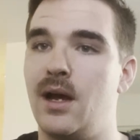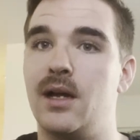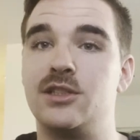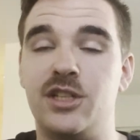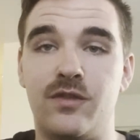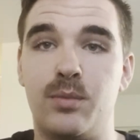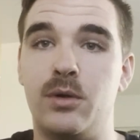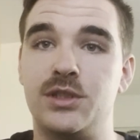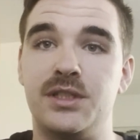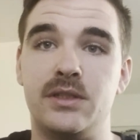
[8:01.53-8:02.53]
shift
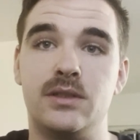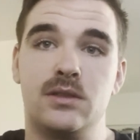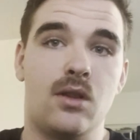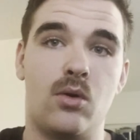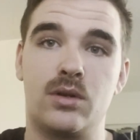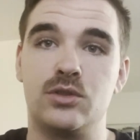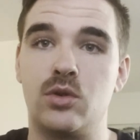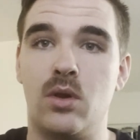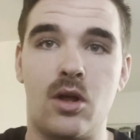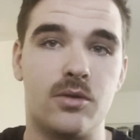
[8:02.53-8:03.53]
bushings, lower
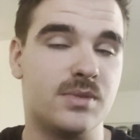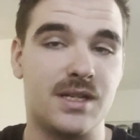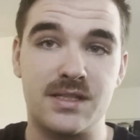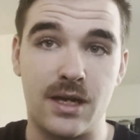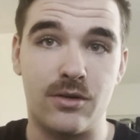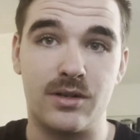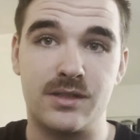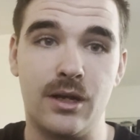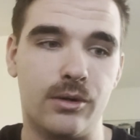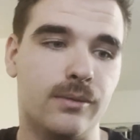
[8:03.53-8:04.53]
control arms, etc.,
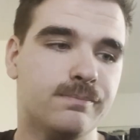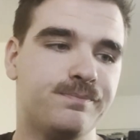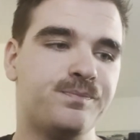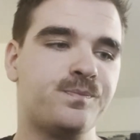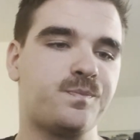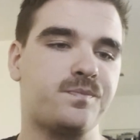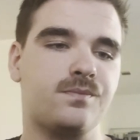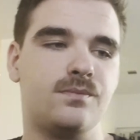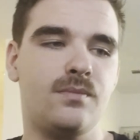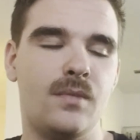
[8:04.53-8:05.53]
etc.
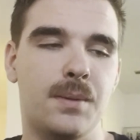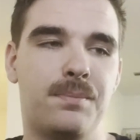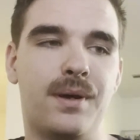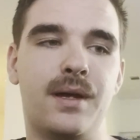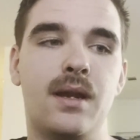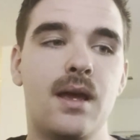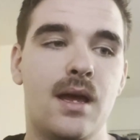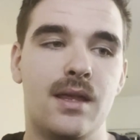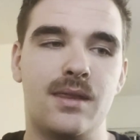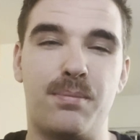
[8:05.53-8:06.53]
But
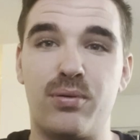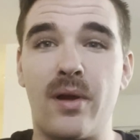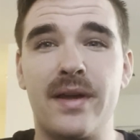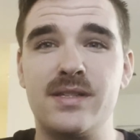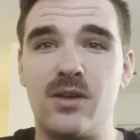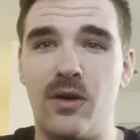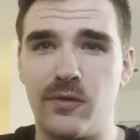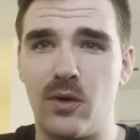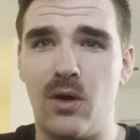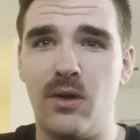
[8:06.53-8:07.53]
the price
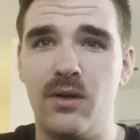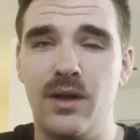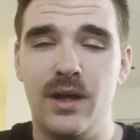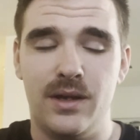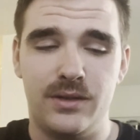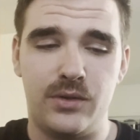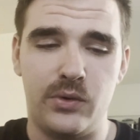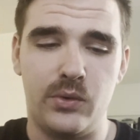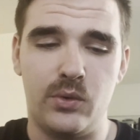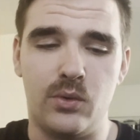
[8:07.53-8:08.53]
overall
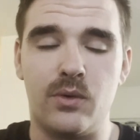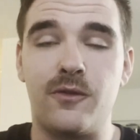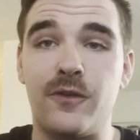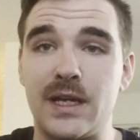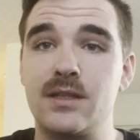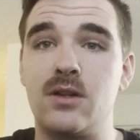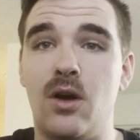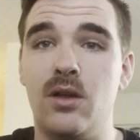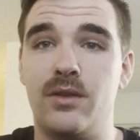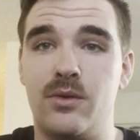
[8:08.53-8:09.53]
to fix
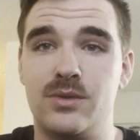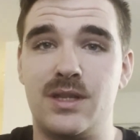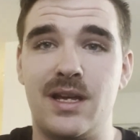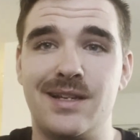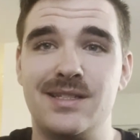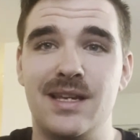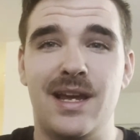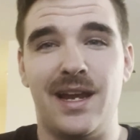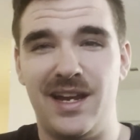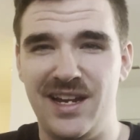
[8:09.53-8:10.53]
all of those things,
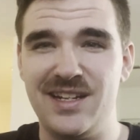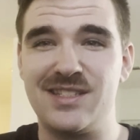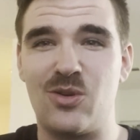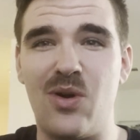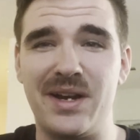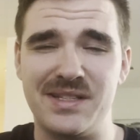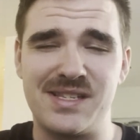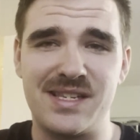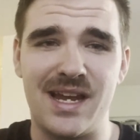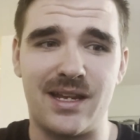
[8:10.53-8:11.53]
it is quite
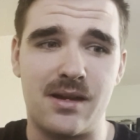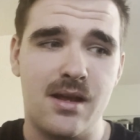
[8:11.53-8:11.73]
insane.